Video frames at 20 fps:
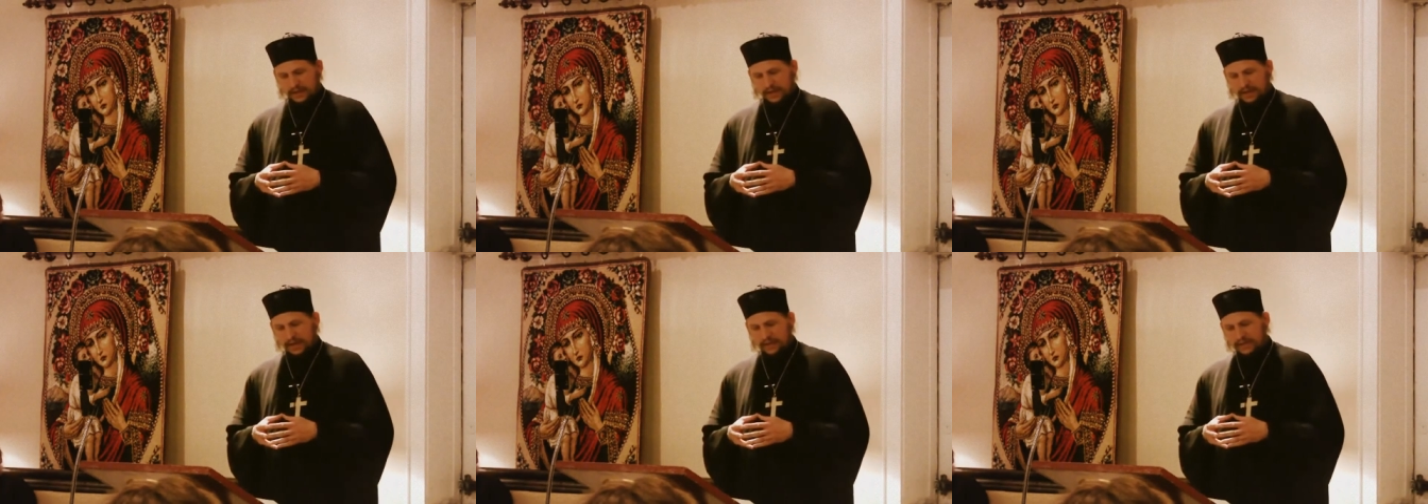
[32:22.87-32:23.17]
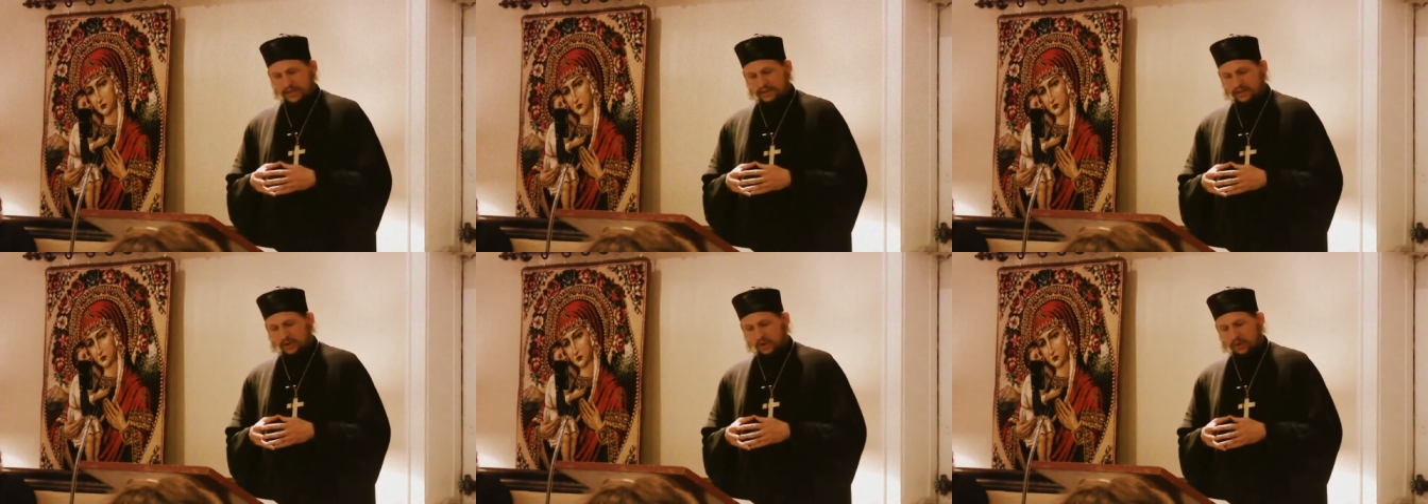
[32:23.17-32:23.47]
And
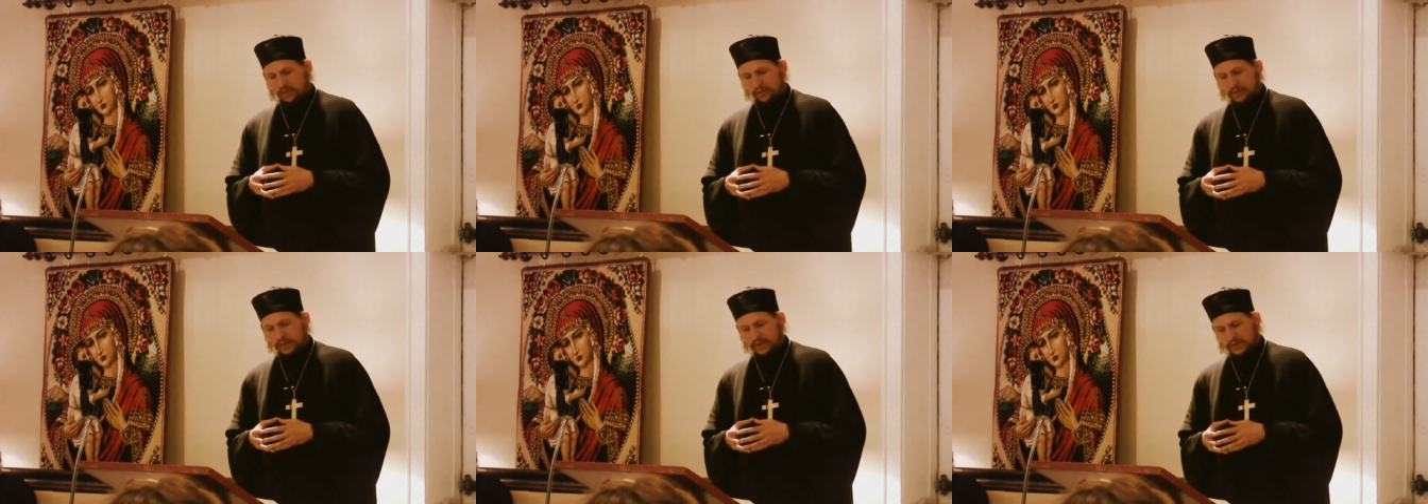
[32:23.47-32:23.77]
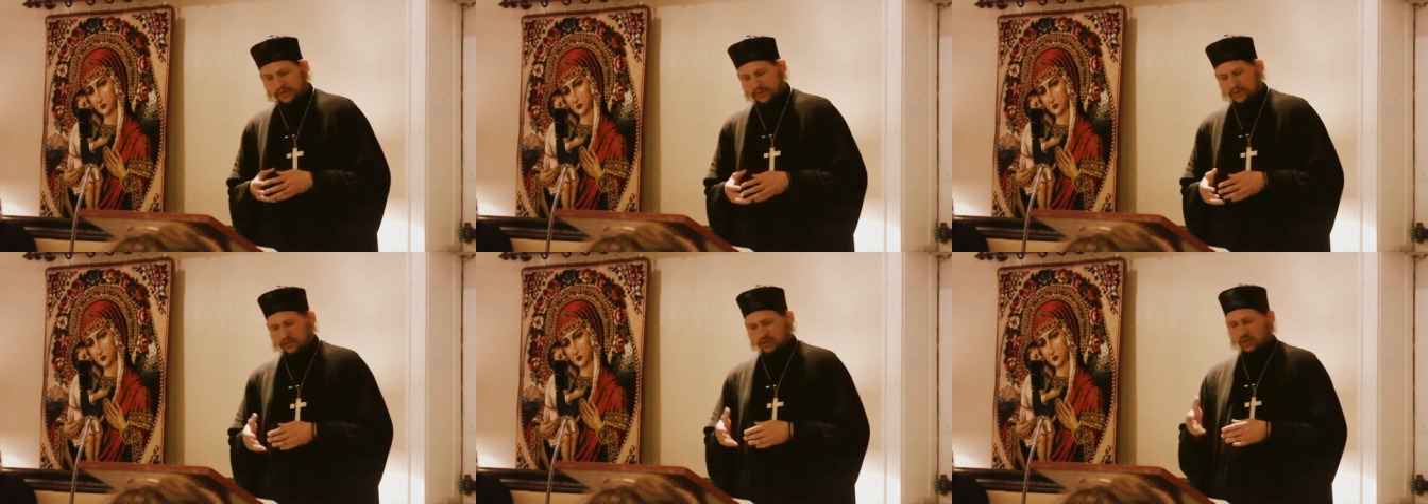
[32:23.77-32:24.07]
they told
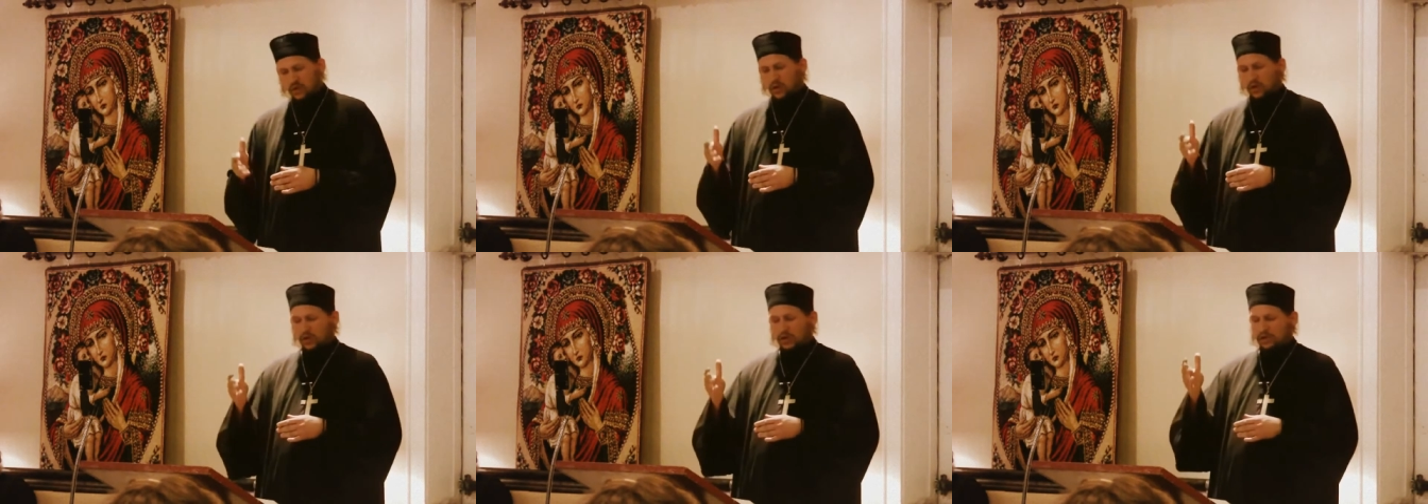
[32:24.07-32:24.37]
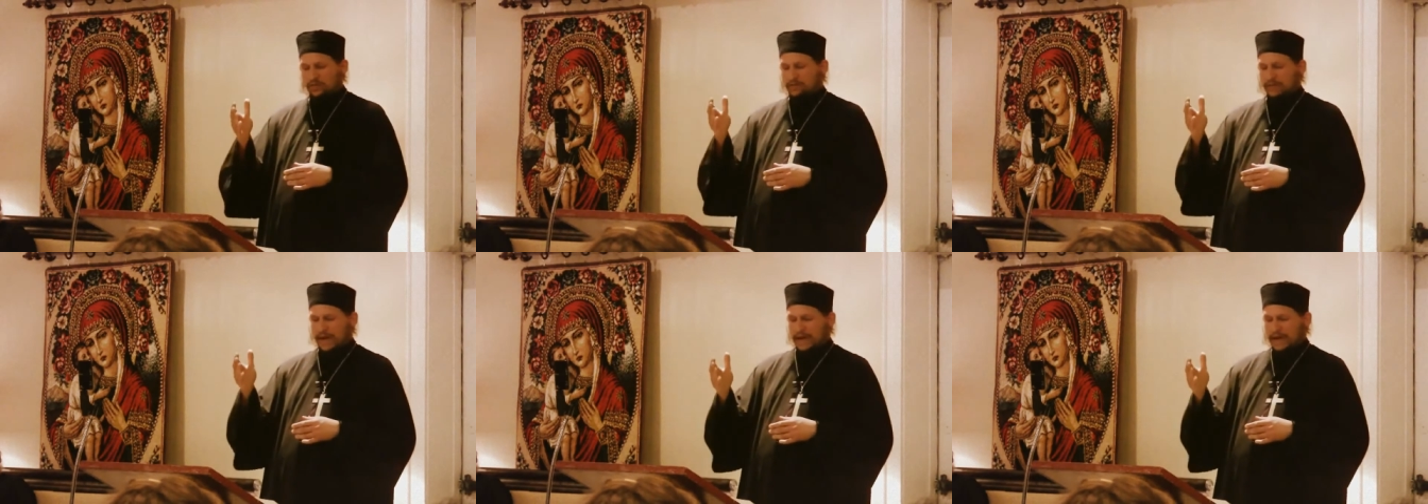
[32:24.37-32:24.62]
me, The soul of